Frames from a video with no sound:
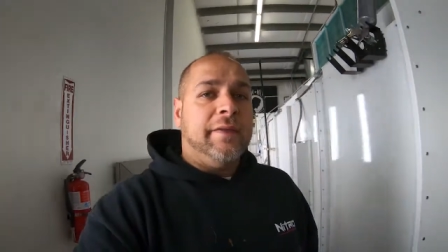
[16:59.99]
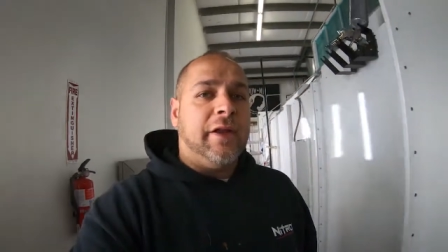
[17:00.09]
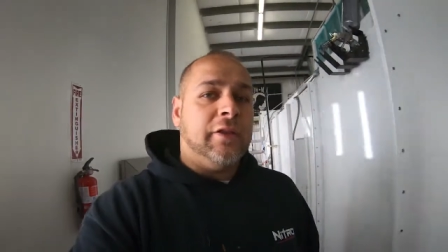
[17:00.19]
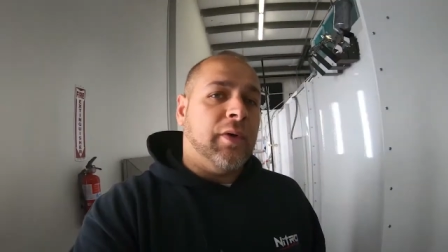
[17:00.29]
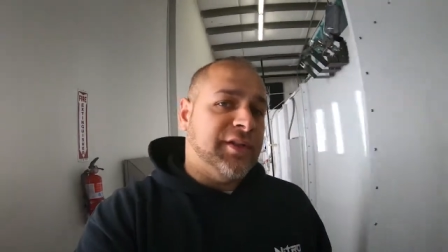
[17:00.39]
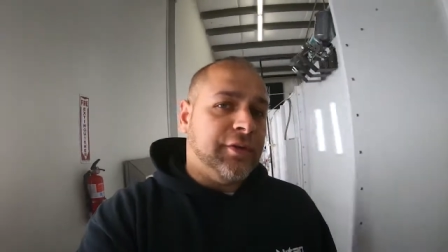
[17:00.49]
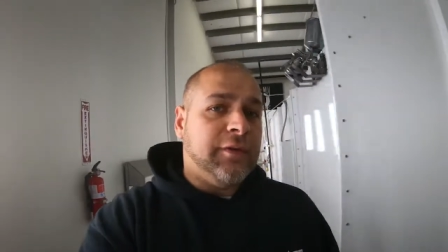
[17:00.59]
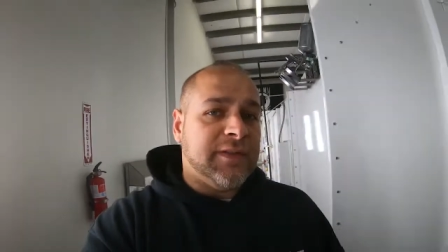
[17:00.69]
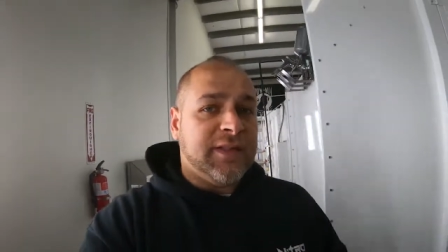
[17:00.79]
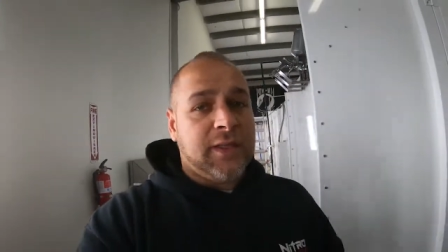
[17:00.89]
They're the ones who
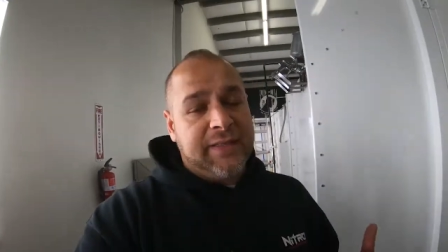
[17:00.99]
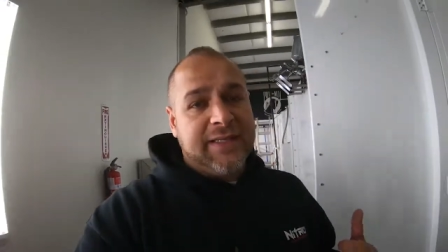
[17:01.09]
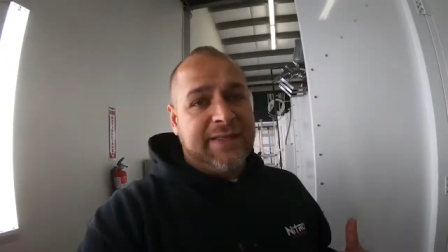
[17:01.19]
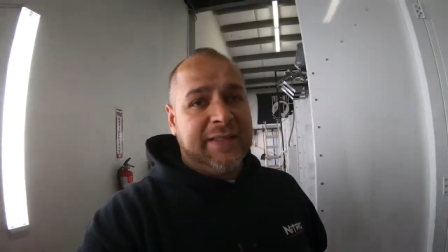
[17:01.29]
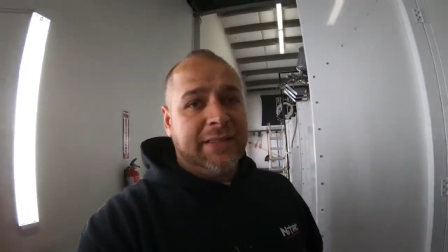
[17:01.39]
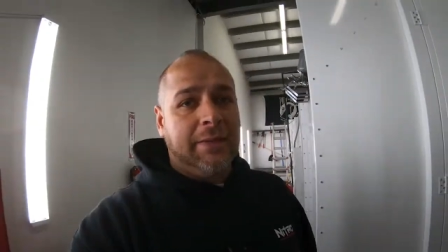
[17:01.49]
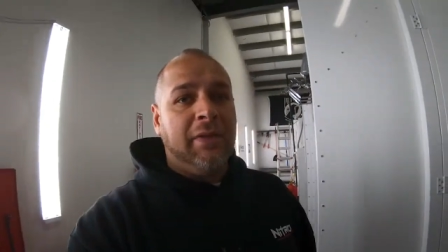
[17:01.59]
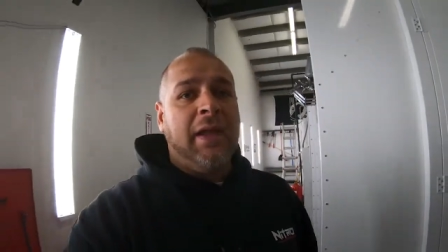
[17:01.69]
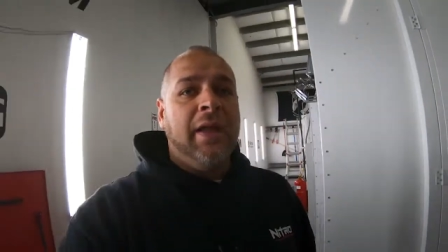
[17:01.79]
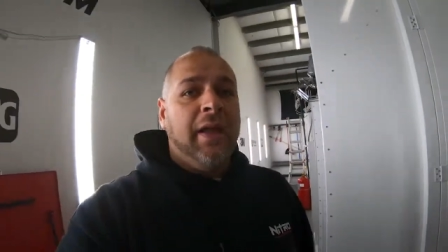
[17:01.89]
installed this system.